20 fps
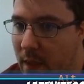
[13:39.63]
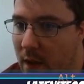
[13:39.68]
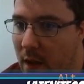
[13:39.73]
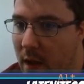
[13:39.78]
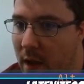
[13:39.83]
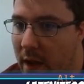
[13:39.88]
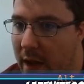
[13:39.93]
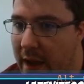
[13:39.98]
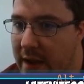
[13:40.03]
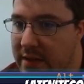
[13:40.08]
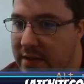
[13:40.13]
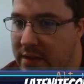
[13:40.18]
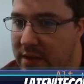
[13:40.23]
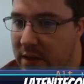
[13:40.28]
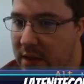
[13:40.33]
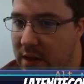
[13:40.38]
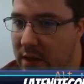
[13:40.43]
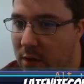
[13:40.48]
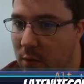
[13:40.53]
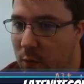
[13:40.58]

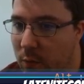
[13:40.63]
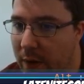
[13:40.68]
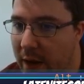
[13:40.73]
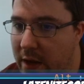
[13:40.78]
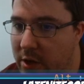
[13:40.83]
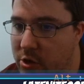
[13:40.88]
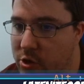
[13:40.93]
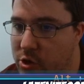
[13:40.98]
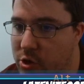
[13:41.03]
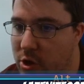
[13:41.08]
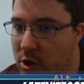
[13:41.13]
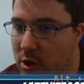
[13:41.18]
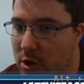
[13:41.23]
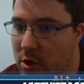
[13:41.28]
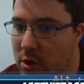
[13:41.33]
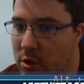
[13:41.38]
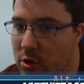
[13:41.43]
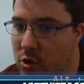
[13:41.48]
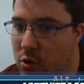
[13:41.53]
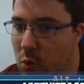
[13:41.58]
SE Reg
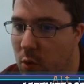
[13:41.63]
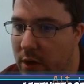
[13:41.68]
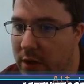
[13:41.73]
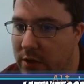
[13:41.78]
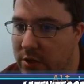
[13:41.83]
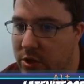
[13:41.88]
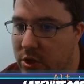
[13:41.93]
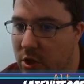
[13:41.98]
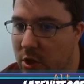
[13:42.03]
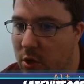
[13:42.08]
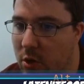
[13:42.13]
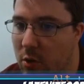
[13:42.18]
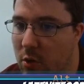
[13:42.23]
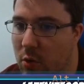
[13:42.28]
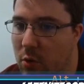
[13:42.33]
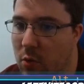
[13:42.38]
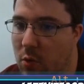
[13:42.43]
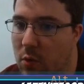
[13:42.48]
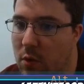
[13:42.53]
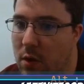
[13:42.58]

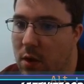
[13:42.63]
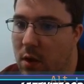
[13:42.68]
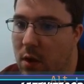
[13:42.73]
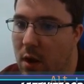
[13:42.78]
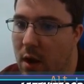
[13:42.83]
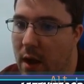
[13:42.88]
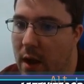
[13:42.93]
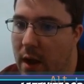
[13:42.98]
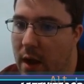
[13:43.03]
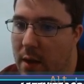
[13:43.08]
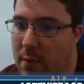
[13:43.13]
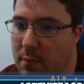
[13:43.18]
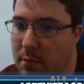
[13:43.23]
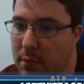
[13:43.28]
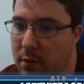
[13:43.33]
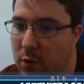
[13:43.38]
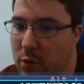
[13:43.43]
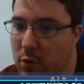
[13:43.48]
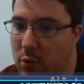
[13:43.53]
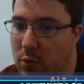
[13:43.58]
22
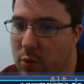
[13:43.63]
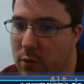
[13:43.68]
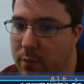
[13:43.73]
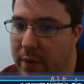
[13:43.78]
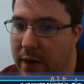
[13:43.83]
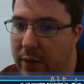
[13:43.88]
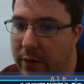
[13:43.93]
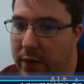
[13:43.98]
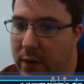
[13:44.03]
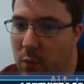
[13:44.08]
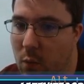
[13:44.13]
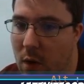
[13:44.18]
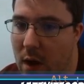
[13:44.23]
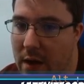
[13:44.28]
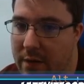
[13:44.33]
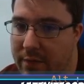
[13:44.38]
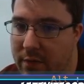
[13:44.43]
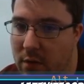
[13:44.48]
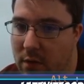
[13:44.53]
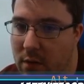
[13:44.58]
Blueberry
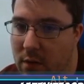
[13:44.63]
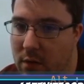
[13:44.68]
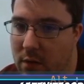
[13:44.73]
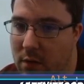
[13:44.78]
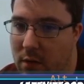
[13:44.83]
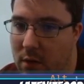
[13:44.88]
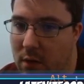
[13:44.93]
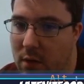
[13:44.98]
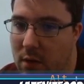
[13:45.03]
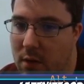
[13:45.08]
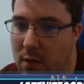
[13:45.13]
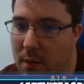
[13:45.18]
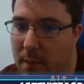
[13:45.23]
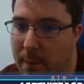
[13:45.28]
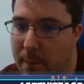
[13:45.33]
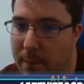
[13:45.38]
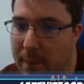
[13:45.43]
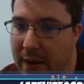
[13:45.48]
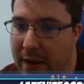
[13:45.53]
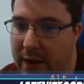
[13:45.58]
Waffle
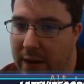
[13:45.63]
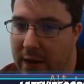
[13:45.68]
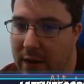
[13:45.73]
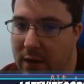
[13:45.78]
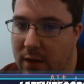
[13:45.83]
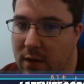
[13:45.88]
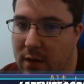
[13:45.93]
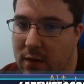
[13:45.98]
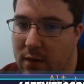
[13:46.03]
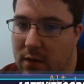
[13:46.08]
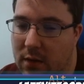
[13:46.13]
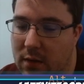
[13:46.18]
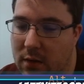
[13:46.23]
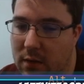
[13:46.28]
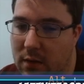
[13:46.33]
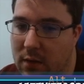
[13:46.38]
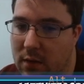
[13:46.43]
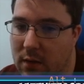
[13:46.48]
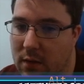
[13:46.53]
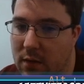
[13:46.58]
main.
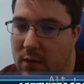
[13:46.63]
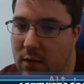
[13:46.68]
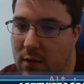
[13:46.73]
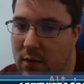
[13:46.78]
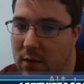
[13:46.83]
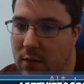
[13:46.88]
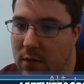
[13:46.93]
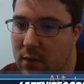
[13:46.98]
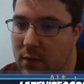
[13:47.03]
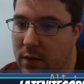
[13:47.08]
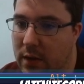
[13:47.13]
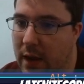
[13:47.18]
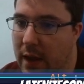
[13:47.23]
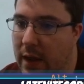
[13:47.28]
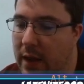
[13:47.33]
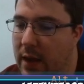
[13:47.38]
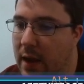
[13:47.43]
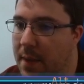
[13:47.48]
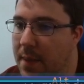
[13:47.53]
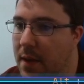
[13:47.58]

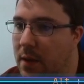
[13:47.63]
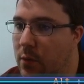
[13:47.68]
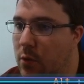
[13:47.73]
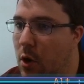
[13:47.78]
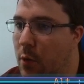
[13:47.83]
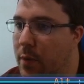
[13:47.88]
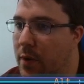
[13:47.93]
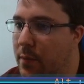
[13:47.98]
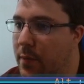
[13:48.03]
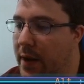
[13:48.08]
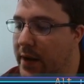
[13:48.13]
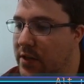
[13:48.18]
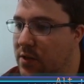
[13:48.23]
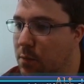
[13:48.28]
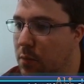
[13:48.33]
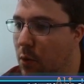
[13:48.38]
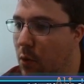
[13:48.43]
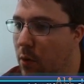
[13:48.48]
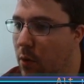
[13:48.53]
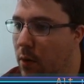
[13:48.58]
Okay, and then we'll open up my
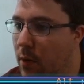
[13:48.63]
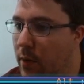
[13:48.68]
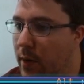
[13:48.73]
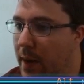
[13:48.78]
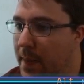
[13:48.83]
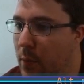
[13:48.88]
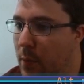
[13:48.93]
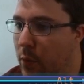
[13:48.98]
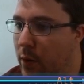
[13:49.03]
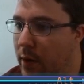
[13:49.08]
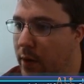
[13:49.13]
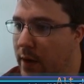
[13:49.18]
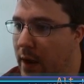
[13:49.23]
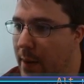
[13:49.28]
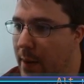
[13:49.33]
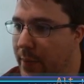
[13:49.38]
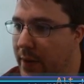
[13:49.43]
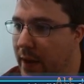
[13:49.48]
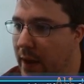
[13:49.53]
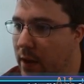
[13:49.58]
Explorer, and then we're going to
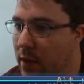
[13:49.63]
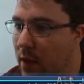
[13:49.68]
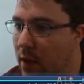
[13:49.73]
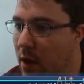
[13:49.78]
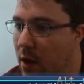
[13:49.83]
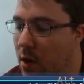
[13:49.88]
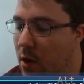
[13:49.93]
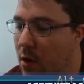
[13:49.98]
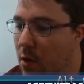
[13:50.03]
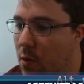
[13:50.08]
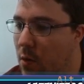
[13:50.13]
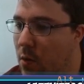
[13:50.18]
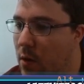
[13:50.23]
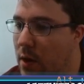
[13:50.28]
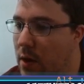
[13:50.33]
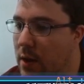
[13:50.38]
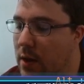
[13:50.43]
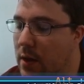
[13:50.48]
copy hello